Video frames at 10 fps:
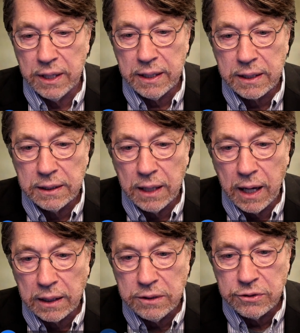10
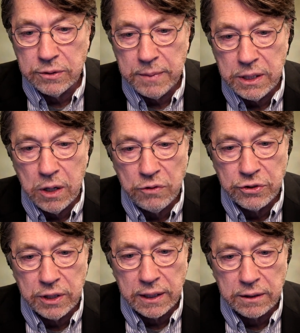o'clock. Let me go
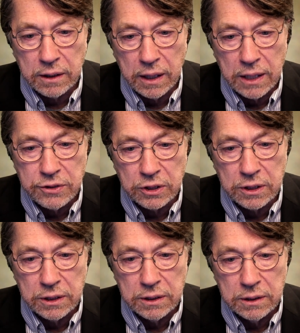check the
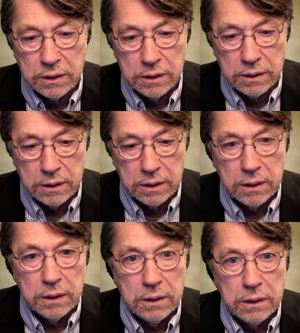Logic.
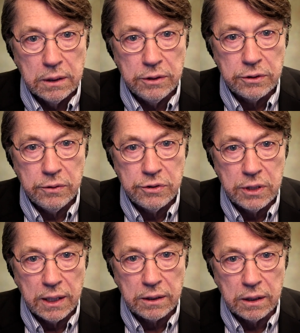Let's go
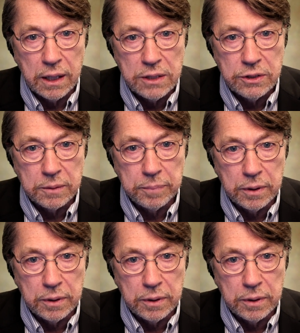check the Logic